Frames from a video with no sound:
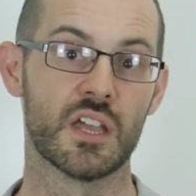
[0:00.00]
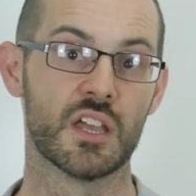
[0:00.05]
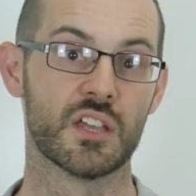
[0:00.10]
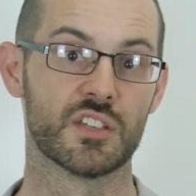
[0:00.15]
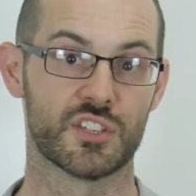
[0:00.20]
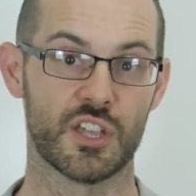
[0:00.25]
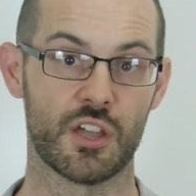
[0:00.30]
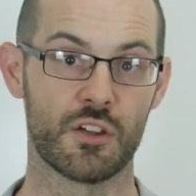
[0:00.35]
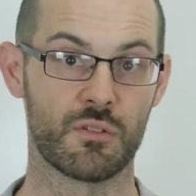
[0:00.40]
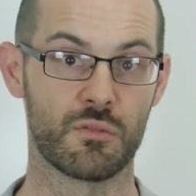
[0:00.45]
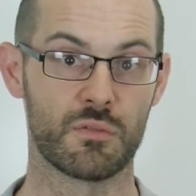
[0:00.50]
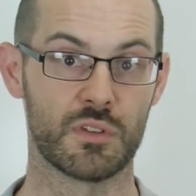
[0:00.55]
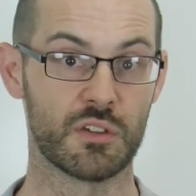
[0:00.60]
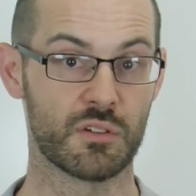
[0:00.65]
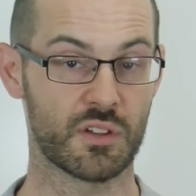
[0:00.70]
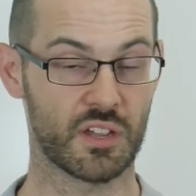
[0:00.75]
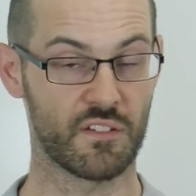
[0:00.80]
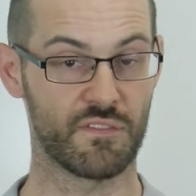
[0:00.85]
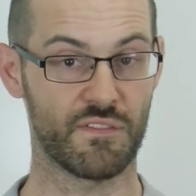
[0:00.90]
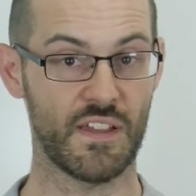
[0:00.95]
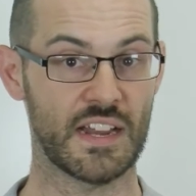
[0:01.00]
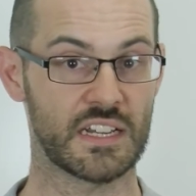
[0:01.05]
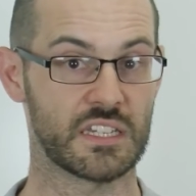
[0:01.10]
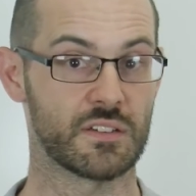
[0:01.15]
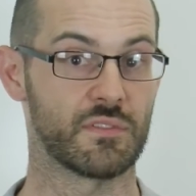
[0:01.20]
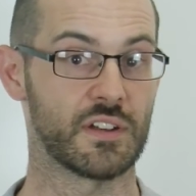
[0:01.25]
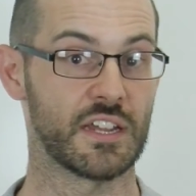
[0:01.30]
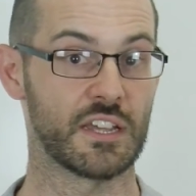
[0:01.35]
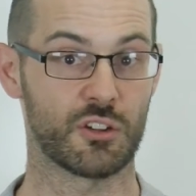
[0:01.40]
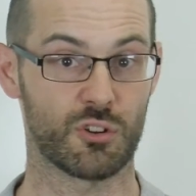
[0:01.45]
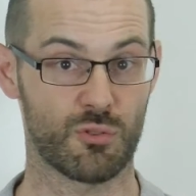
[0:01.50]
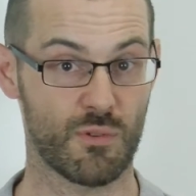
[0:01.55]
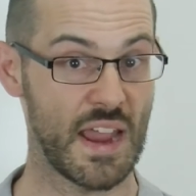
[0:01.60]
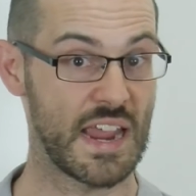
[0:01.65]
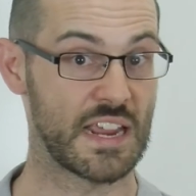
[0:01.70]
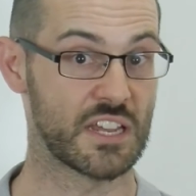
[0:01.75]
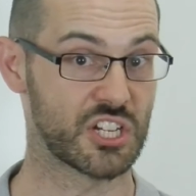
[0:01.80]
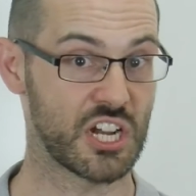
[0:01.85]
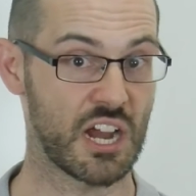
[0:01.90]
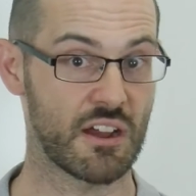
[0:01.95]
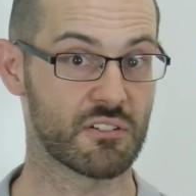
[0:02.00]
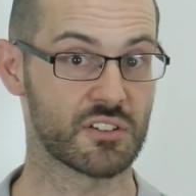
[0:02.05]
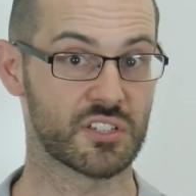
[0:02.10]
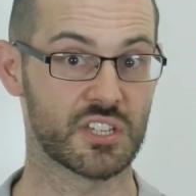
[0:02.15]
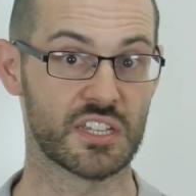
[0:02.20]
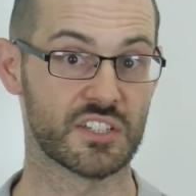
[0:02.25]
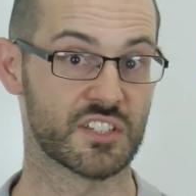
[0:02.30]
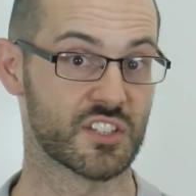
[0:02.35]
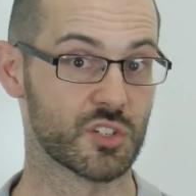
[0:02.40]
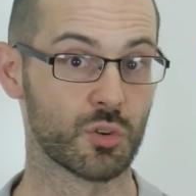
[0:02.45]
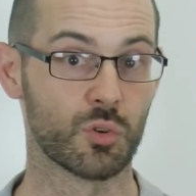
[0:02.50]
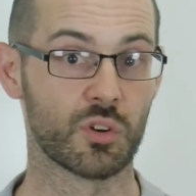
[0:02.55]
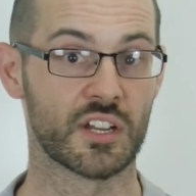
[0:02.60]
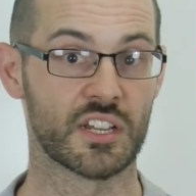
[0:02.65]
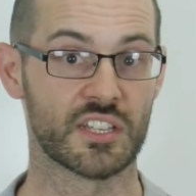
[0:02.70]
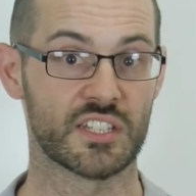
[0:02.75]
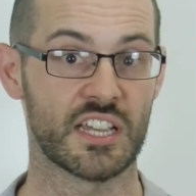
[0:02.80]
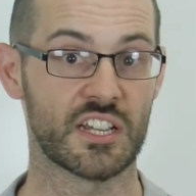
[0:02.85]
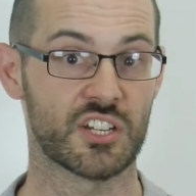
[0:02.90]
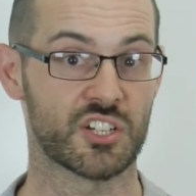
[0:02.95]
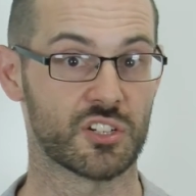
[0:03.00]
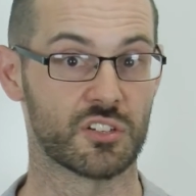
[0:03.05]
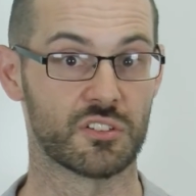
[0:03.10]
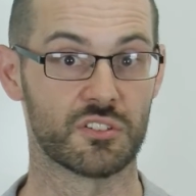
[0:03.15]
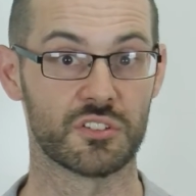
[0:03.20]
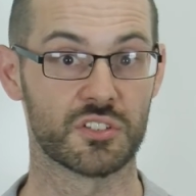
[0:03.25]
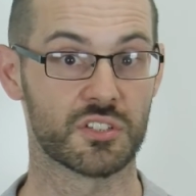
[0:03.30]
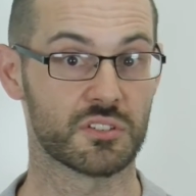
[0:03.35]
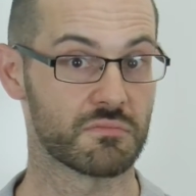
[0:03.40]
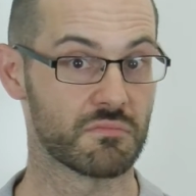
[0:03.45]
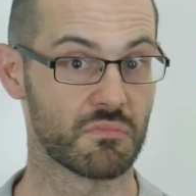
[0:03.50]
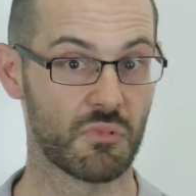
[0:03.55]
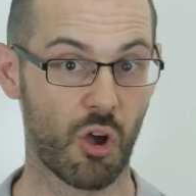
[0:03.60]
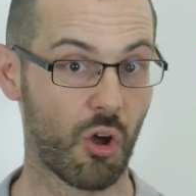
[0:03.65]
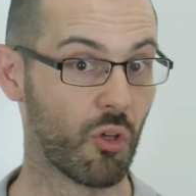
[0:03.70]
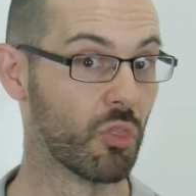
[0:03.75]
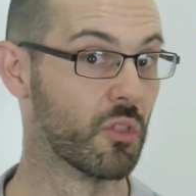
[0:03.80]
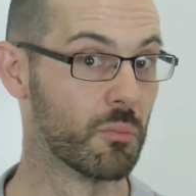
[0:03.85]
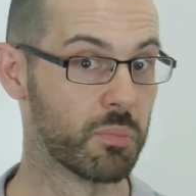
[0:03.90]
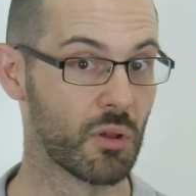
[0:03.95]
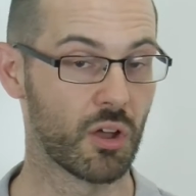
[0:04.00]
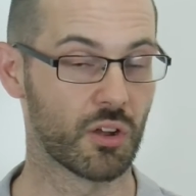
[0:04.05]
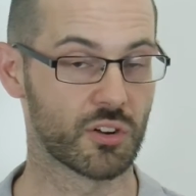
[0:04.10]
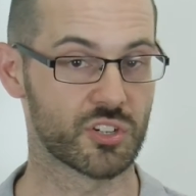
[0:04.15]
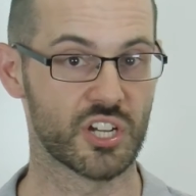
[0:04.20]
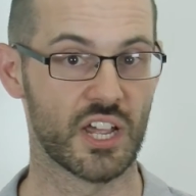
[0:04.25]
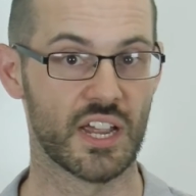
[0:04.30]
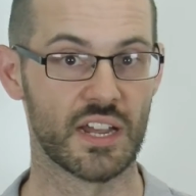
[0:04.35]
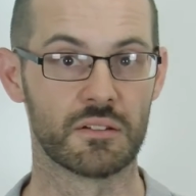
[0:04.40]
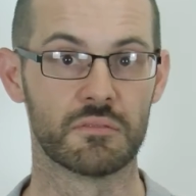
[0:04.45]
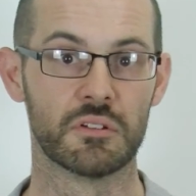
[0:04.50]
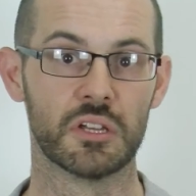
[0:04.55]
So you can effectively create charities as organisations on the blockchain.